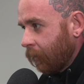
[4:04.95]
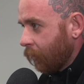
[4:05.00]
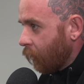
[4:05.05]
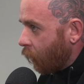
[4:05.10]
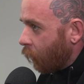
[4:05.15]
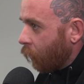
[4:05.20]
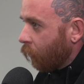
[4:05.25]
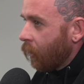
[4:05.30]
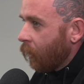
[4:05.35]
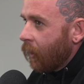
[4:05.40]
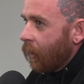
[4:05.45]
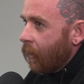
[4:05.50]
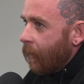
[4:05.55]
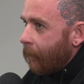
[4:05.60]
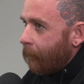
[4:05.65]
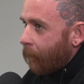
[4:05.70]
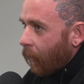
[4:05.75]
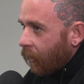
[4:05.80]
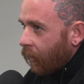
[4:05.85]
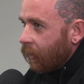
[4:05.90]
No,
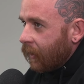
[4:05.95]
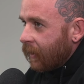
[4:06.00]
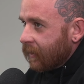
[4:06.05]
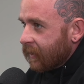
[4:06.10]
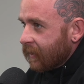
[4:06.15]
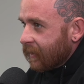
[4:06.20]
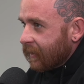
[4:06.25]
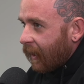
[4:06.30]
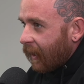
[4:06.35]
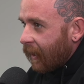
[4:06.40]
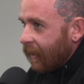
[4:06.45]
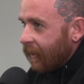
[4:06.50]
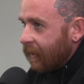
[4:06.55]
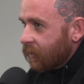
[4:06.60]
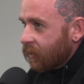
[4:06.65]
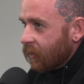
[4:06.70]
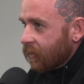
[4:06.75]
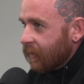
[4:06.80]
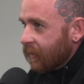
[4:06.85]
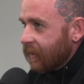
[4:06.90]
modern day society
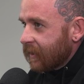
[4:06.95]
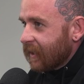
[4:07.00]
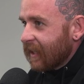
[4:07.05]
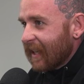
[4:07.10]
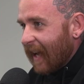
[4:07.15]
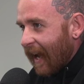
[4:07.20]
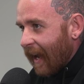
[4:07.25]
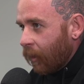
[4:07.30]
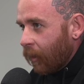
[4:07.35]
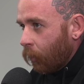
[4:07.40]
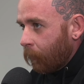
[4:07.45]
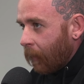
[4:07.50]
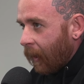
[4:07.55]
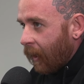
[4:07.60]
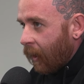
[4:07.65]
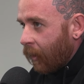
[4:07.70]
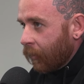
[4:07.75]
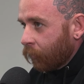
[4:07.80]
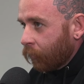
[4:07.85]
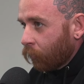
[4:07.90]
is just in denial about
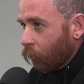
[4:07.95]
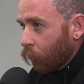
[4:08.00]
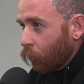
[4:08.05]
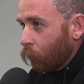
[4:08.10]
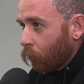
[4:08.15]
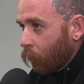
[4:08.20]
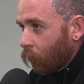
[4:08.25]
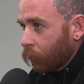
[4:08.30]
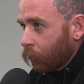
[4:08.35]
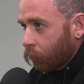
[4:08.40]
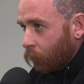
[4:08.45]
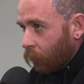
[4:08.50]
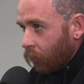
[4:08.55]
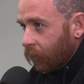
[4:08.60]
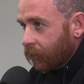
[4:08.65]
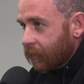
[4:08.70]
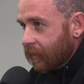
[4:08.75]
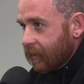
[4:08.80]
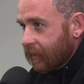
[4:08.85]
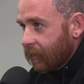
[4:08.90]
how the real world
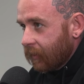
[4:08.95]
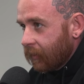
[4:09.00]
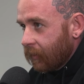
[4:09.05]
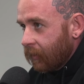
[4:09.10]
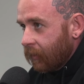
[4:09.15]
works.